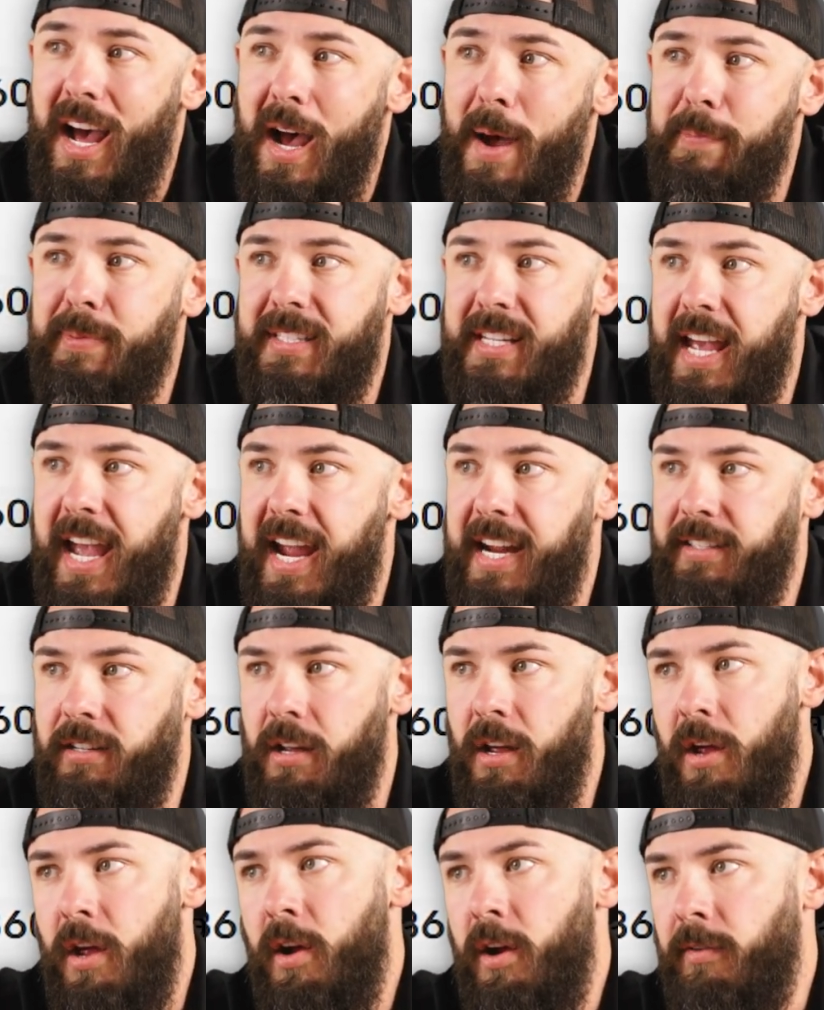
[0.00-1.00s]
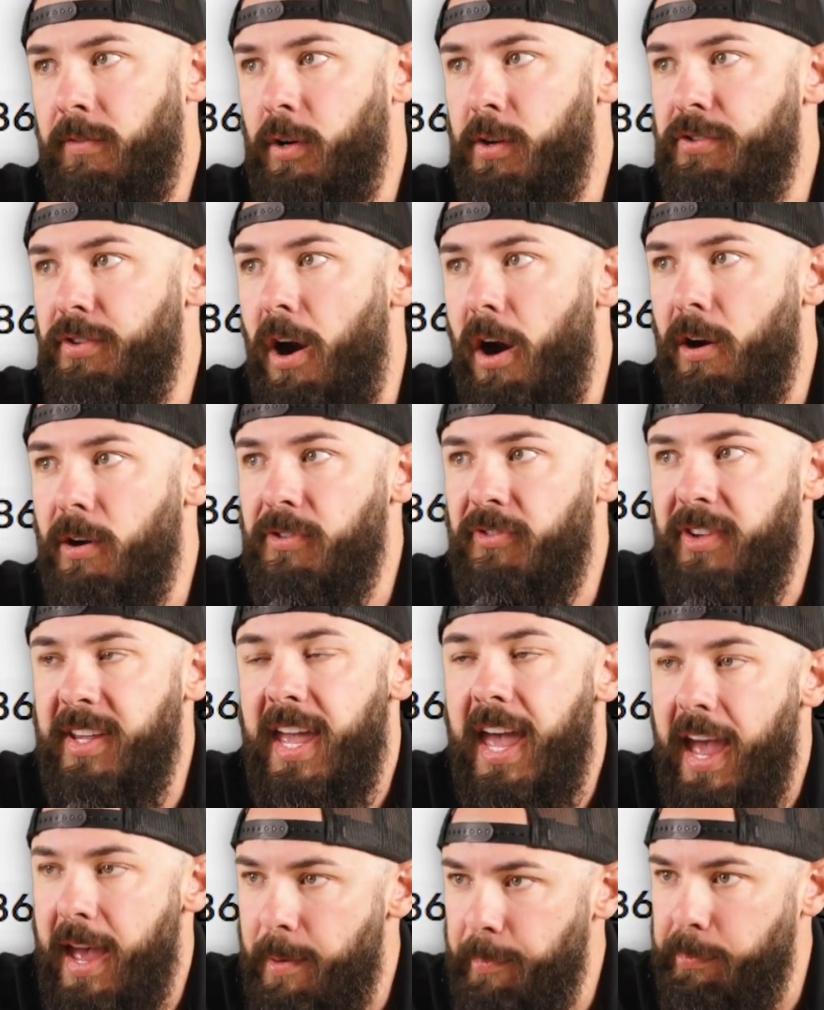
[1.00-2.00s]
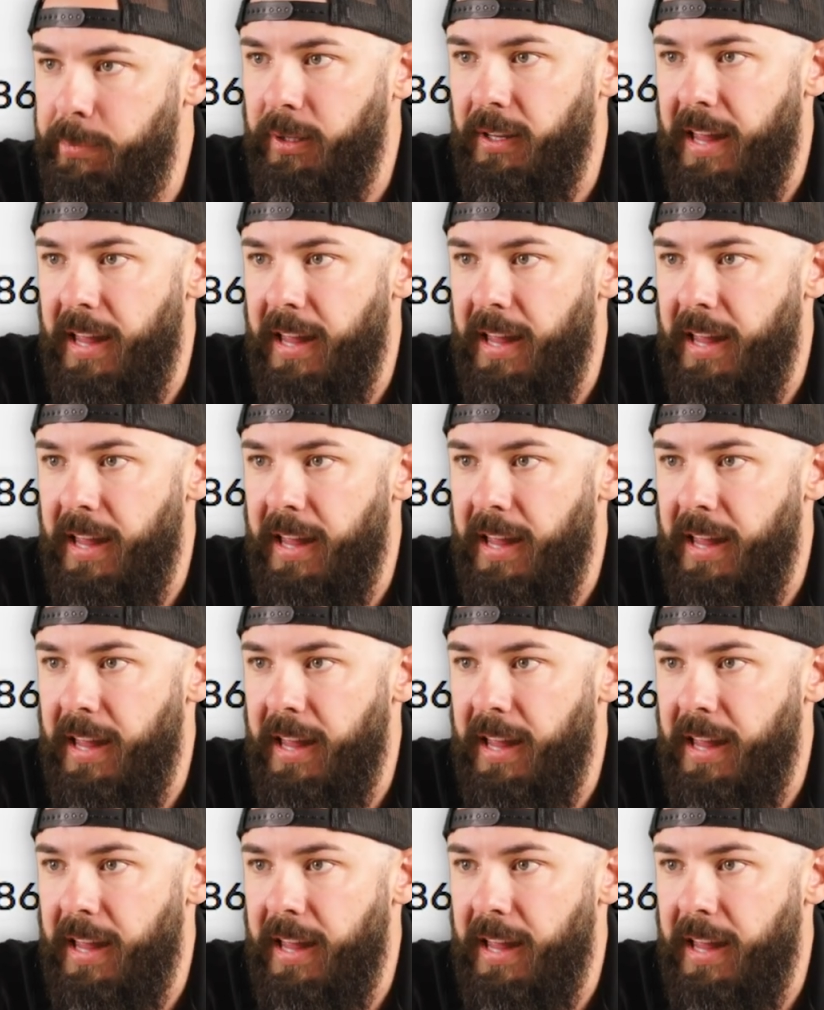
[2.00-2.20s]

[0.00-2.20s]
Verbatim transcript: update for its ROCm